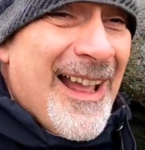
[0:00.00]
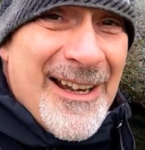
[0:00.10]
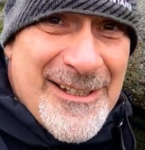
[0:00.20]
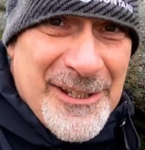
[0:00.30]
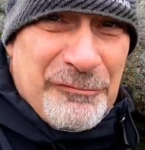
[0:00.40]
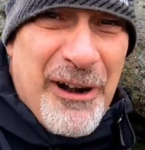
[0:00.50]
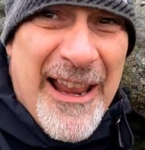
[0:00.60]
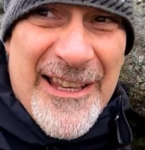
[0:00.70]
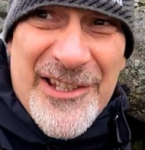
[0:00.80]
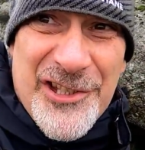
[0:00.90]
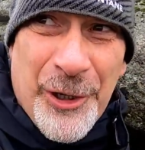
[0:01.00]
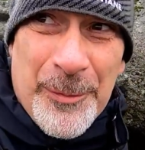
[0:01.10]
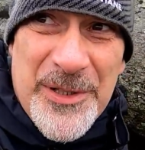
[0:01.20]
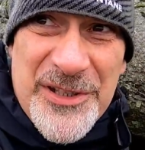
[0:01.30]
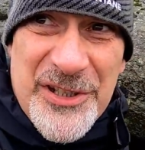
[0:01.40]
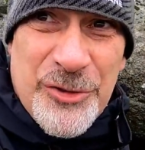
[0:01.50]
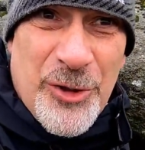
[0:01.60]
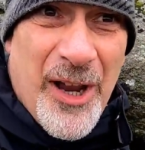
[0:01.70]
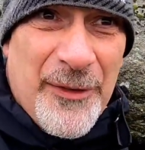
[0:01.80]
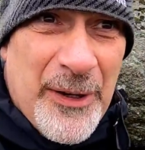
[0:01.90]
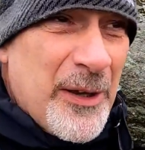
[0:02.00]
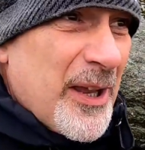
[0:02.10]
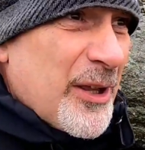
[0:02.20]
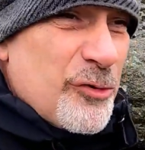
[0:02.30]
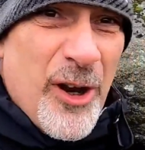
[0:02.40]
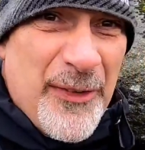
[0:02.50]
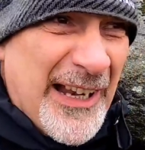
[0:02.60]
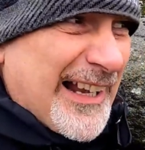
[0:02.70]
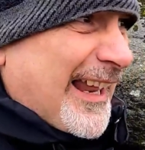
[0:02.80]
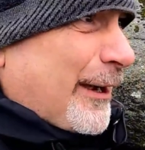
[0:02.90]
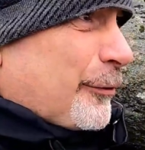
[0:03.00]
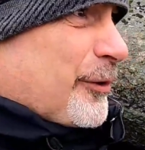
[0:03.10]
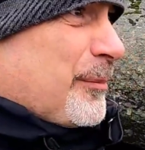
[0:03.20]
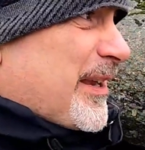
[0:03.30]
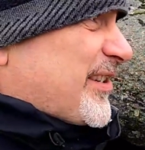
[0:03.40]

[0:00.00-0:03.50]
At least the rain stopped. It's just driving cloud and